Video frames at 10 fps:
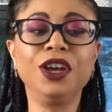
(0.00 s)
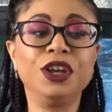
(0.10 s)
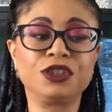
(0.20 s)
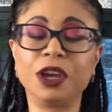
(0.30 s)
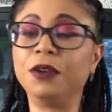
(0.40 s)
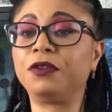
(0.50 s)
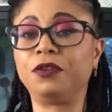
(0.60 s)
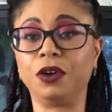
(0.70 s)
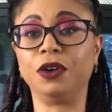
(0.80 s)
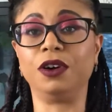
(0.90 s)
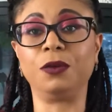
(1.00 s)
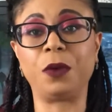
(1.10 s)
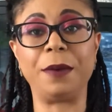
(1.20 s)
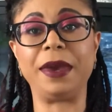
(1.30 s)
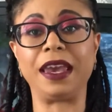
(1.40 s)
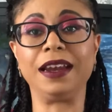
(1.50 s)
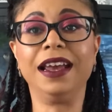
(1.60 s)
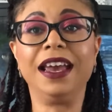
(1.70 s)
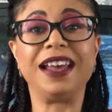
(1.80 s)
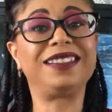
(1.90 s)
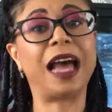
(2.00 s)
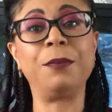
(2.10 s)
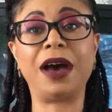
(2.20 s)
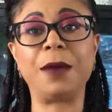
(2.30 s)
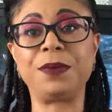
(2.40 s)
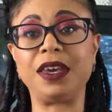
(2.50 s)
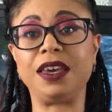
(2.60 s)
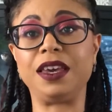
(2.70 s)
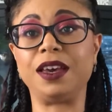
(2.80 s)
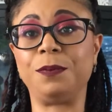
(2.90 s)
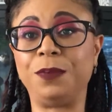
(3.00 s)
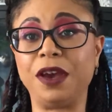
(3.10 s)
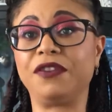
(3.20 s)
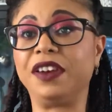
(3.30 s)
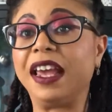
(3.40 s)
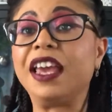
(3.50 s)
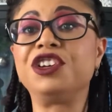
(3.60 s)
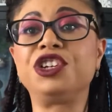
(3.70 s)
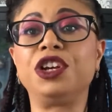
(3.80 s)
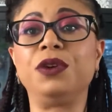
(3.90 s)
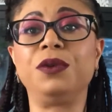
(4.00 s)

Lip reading: So for women, that might be a bit of an issue,